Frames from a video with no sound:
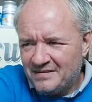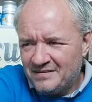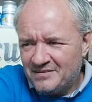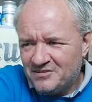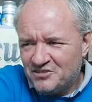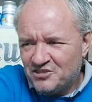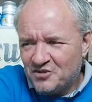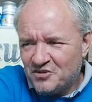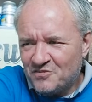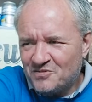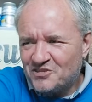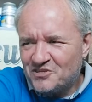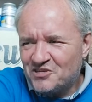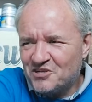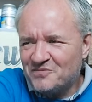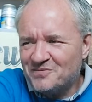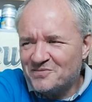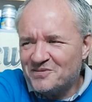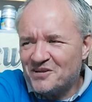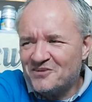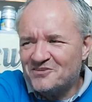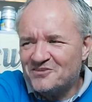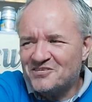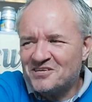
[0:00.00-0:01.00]
Sorry, sir, we
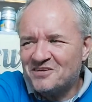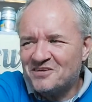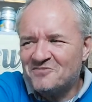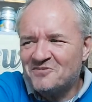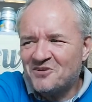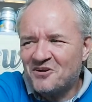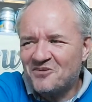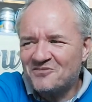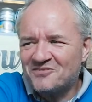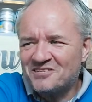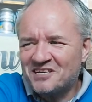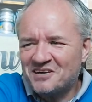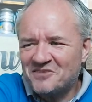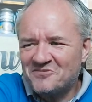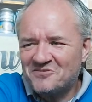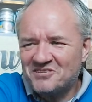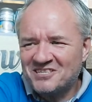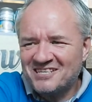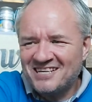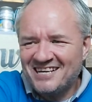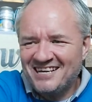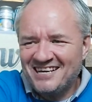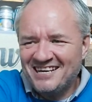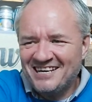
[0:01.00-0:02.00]
don't sell cocktails
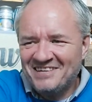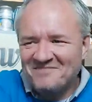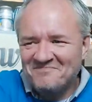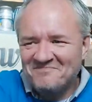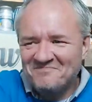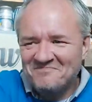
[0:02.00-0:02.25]
in here.